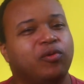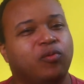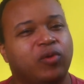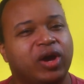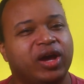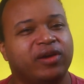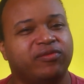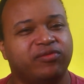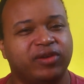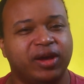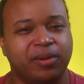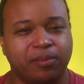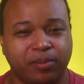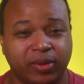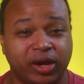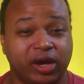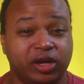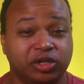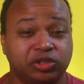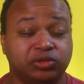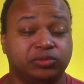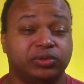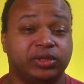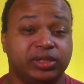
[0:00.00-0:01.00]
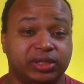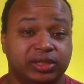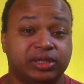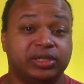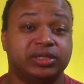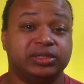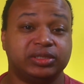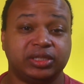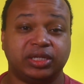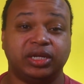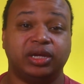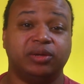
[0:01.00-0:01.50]
Wi-Fi module. It
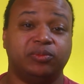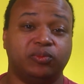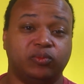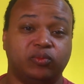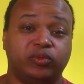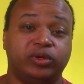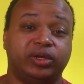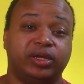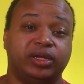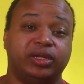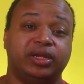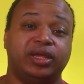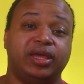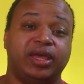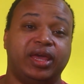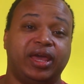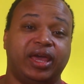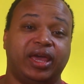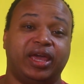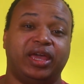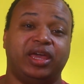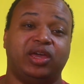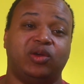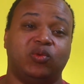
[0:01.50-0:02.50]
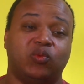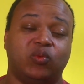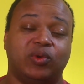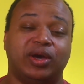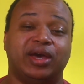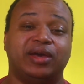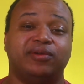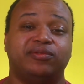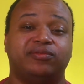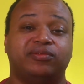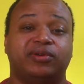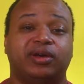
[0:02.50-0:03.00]
does come with a
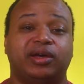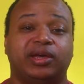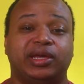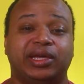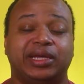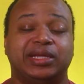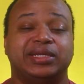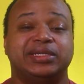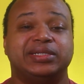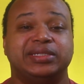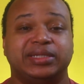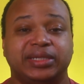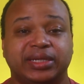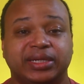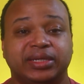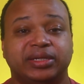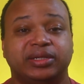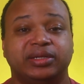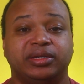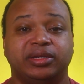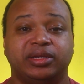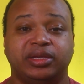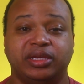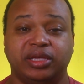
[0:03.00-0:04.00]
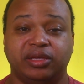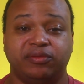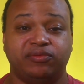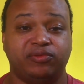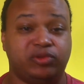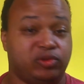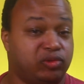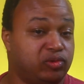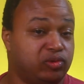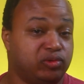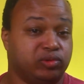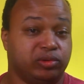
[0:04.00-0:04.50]
Wi-Fi antenna
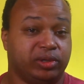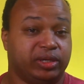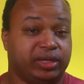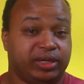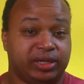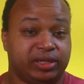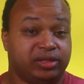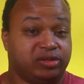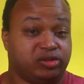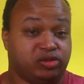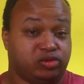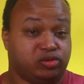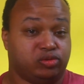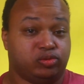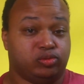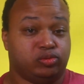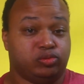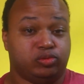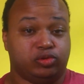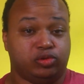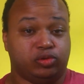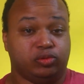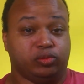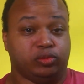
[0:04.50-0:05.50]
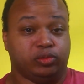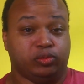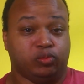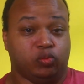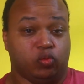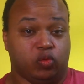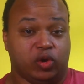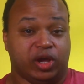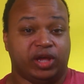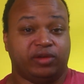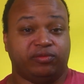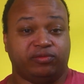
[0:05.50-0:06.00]
if you're into doing
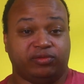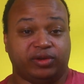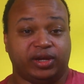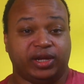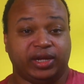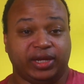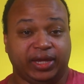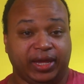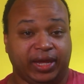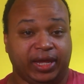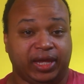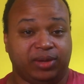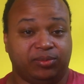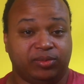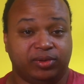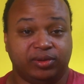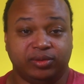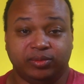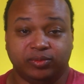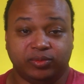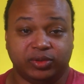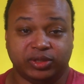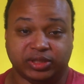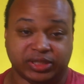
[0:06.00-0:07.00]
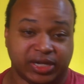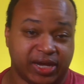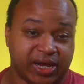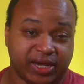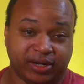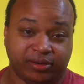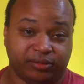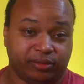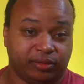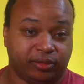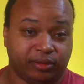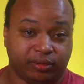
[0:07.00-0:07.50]
Wi-Fi gaming, which I
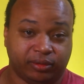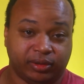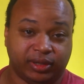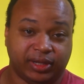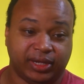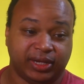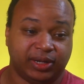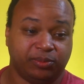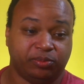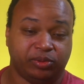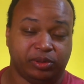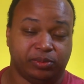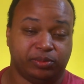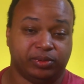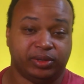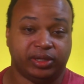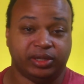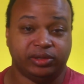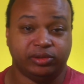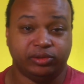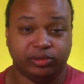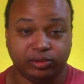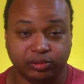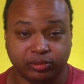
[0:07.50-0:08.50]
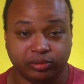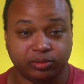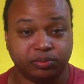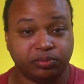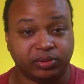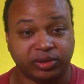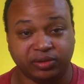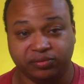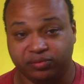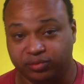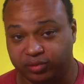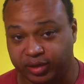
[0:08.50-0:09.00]
don't know a lot of people that do,
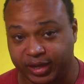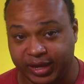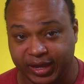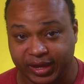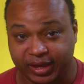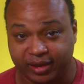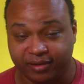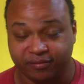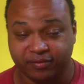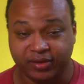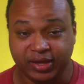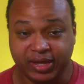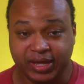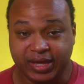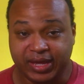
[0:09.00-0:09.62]
but if you have